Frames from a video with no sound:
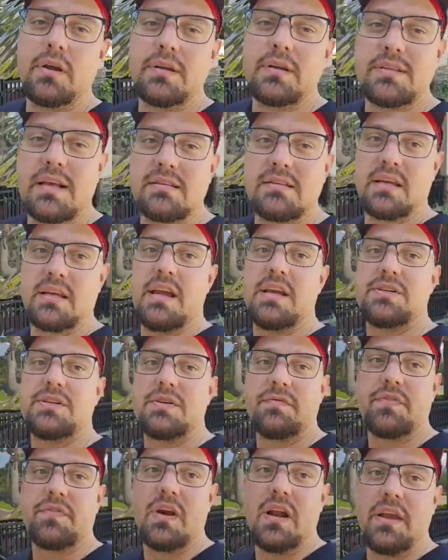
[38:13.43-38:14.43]

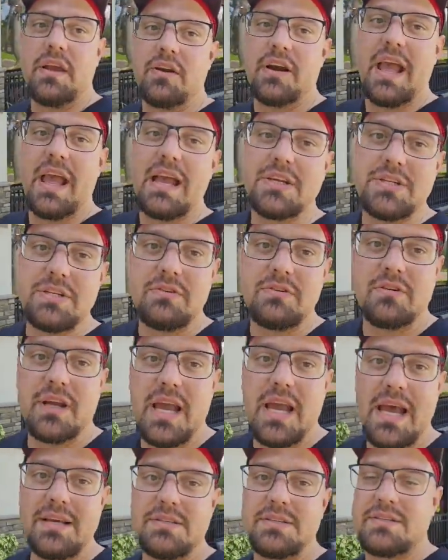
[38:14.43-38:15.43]
destination for international
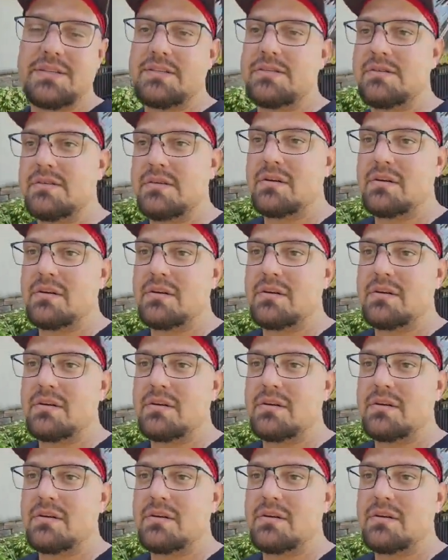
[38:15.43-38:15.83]
guests.